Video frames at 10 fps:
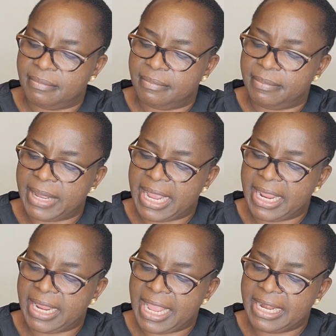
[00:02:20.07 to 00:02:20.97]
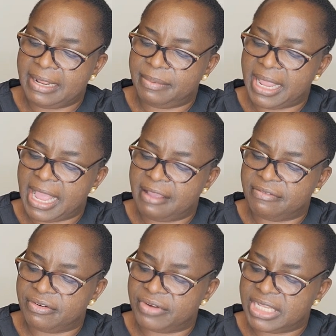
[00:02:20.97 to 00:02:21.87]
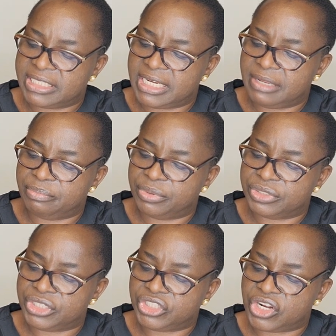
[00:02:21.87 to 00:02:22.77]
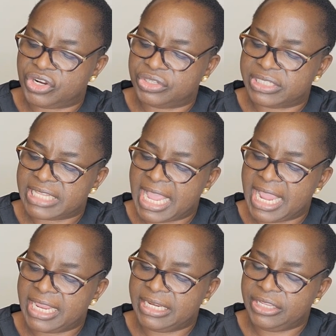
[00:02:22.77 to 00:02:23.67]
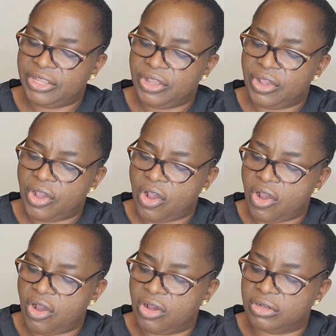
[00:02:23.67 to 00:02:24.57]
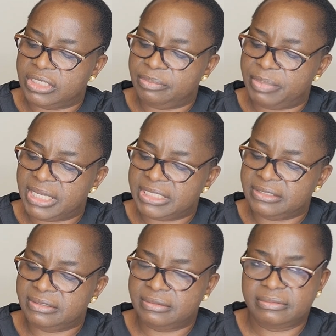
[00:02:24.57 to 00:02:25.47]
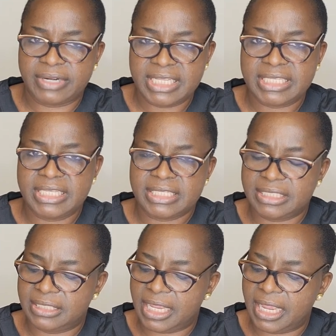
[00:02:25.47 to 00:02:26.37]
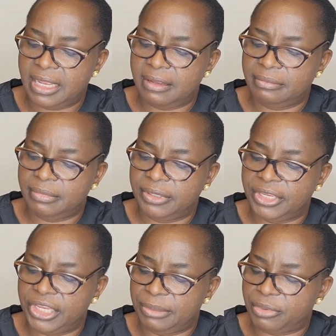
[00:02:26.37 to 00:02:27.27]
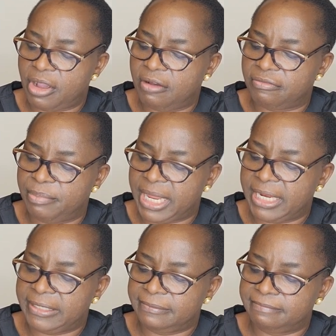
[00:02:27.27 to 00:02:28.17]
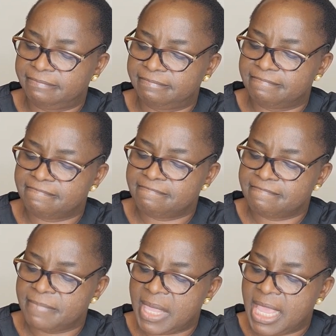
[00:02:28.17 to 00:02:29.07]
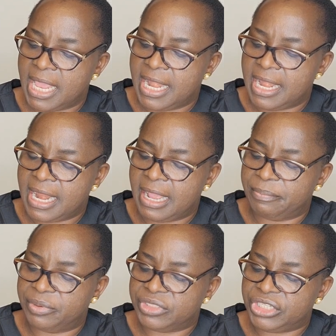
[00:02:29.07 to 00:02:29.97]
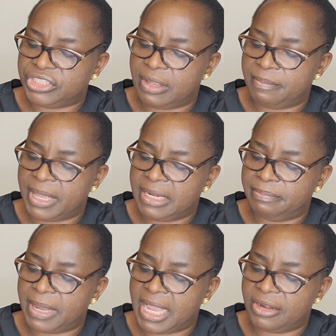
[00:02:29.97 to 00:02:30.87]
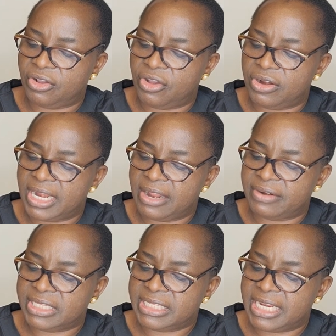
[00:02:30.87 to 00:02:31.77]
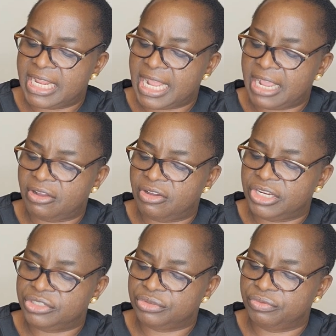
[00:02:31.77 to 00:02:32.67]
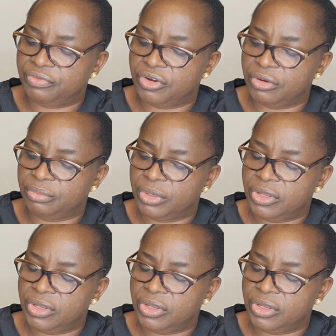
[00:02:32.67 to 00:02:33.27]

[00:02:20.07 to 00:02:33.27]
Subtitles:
by either by having resident position on side or the patient to raise his hip off bed. Now position bedpan under resident according to form